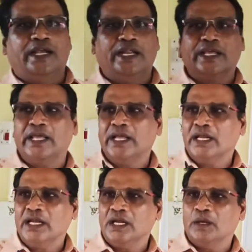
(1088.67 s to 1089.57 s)

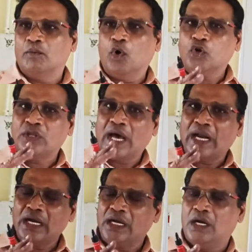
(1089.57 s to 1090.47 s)
taking more than
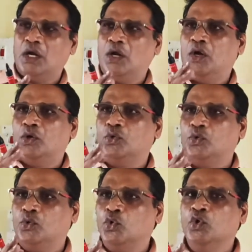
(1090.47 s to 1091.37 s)

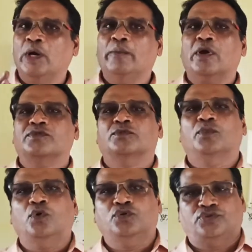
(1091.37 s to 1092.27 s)
two number of
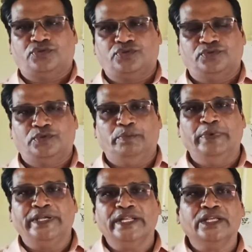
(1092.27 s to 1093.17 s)
bones
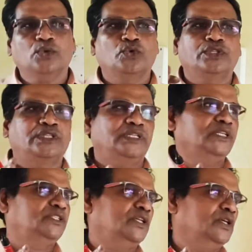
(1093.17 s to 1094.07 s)
meeting with
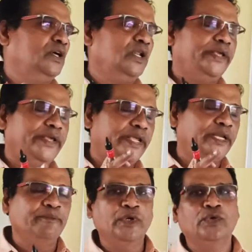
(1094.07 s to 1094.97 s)
each other
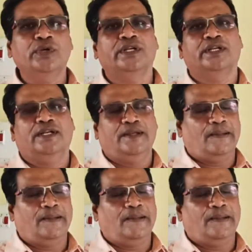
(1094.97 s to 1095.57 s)
in between